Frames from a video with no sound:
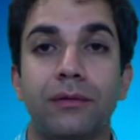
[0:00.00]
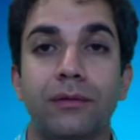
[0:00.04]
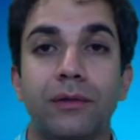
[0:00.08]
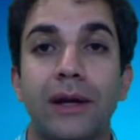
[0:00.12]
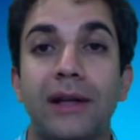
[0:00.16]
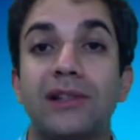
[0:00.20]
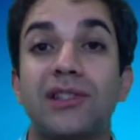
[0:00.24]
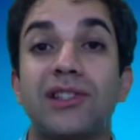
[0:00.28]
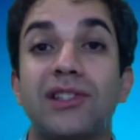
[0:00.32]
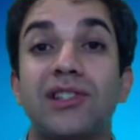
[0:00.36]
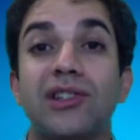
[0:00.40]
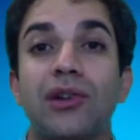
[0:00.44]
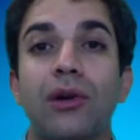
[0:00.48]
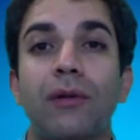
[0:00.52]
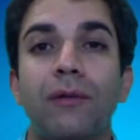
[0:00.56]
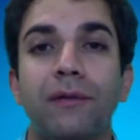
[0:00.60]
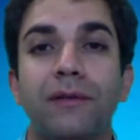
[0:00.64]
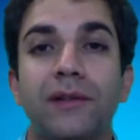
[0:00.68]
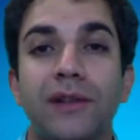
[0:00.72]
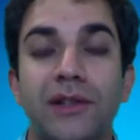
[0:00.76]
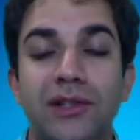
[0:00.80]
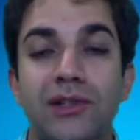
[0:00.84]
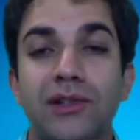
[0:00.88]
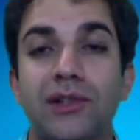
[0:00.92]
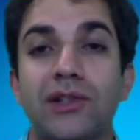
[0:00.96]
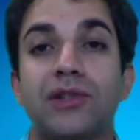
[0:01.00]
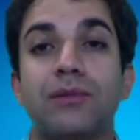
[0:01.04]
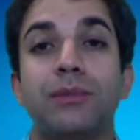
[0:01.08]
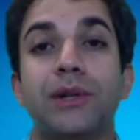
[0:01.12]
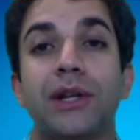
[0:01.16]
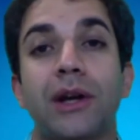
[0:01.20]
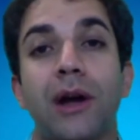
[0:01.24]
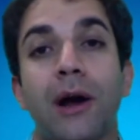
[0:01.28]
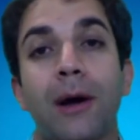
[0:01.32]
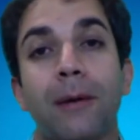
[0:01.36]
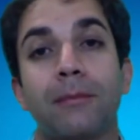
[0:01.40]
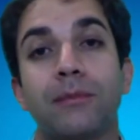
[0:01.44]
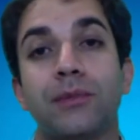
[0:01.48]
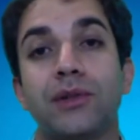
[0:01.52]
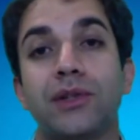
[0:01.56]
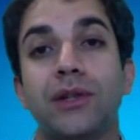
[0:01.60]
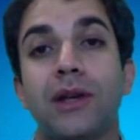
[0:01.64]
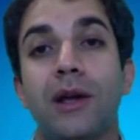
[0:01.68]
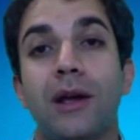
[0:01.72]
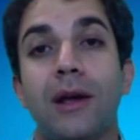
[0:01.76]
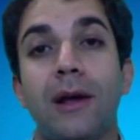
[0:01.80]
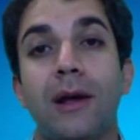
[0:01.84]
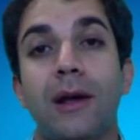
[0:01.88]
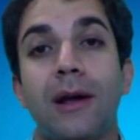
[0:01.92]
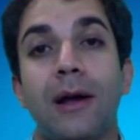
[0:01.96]
Like selflessness becomes
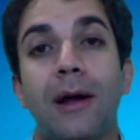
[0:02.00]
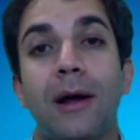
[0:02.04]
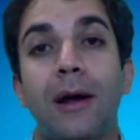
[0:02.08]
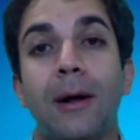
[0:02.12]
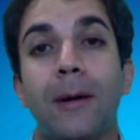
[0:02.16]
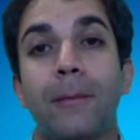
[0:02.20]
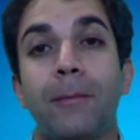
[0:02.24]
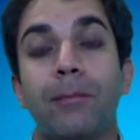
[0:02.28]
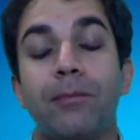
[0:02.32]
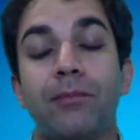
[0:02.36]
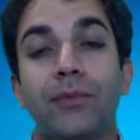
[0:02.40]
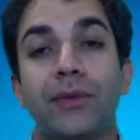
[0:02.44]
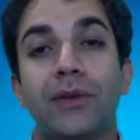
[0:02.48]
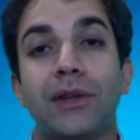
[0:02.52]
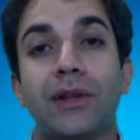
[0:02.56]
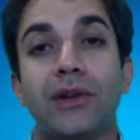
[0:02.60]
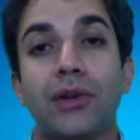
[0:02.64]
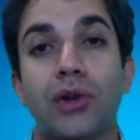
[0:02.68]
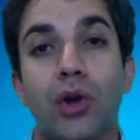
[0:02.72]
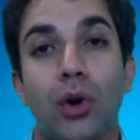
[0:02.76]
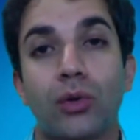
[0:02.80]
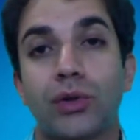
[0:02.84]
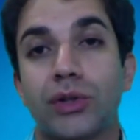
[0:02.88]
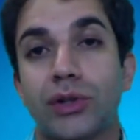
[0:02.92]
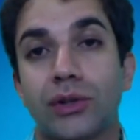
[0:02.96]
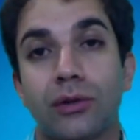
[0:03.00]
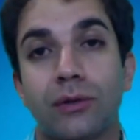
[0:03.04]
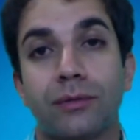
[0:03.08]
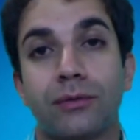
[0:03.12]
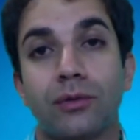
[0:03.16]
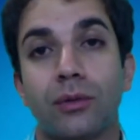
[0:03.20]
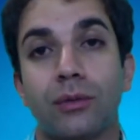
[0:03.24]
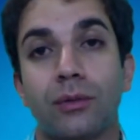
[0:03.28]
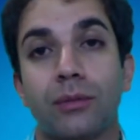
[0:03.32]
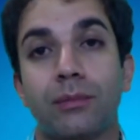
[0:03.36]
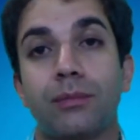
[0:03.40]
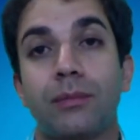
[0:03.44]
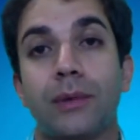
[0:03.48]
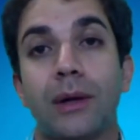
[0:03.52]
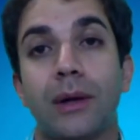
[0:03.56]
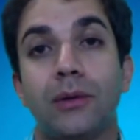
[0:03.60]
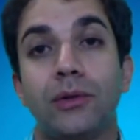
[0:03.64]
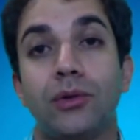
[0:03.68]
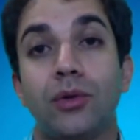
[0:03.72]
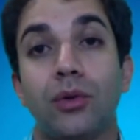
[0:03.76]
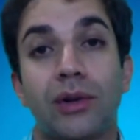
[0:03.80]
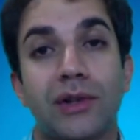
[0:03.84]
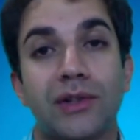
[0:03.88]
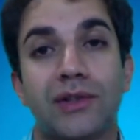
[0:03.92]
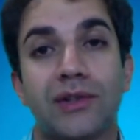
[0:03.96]
the notion of
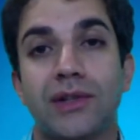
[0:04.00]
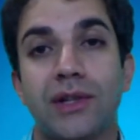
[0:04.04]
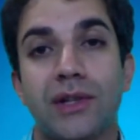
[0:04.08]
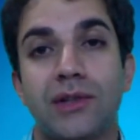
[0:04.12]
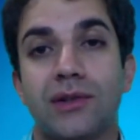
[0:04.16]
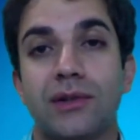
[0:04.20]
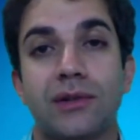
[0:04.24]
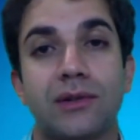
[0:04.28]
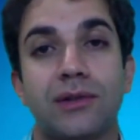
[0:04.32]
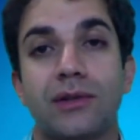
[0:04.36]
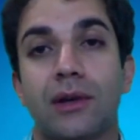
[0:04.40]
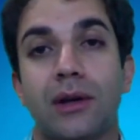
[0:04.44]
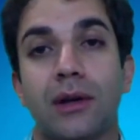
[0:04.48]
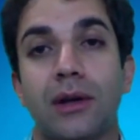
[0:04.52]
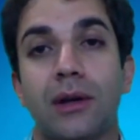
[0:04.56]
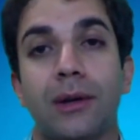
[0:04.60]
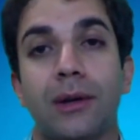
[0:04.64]
your existence.